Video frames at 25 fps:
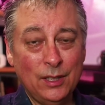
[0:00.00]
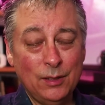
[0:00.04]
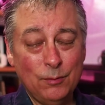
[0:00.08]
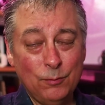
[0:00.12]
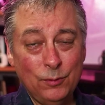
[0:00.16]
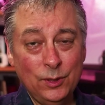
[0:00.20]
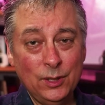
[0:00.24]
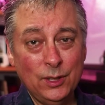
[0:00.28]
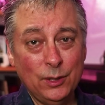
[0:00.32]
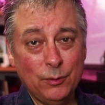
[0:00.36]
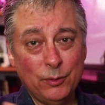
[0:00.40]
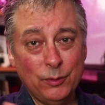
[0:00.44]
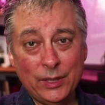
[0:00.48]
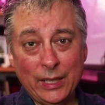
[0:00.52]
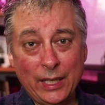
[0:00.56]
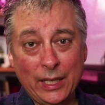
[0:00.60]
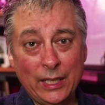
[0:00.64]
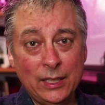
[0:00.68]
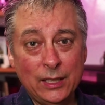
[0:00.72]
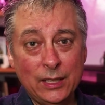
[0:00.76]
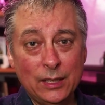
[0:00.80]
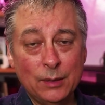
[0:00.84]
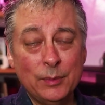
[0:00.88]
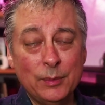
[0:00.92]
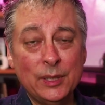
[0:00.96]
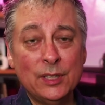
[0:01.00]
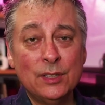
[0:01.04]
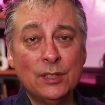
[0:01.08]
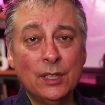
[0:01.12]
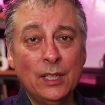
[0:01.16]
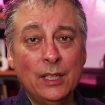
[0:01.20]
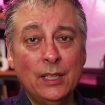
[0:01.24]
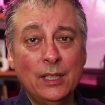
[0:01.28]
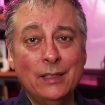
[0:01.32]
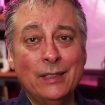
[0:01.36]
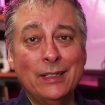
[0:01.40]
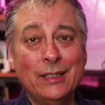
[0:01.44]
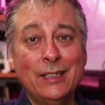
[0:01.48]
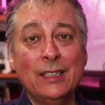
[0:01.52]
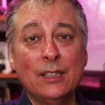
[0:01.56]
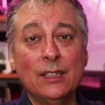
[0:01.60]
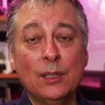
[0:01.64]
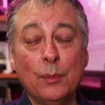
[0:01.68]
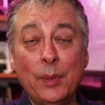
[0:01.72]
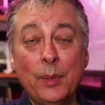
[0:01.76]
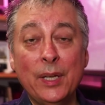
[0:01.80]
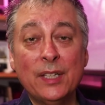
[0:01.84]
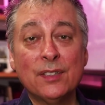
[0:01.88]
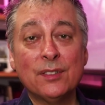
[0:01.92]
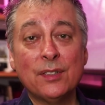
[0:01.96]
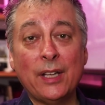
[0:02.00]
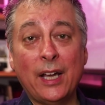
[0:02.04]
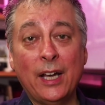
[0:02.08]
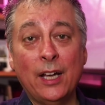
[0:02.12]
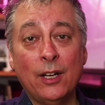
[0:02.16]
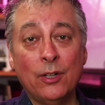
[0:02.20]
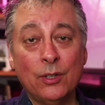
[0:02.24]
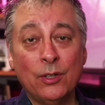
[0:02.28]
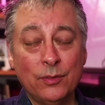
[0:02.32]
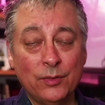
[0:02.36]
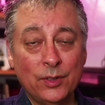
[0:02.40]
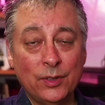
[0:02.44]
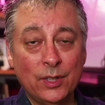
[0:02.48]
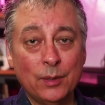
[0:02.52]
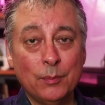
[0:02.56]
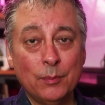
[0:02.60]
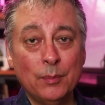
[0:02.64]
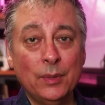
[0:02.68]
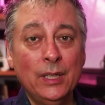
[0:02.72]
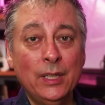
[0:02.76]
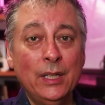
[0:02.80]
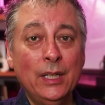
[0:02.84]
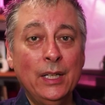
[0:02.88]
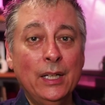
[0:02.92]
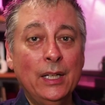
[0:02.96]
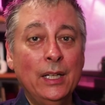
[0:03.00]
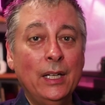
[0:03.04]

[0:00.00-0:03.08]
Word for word: and really with any image to get the best out of them.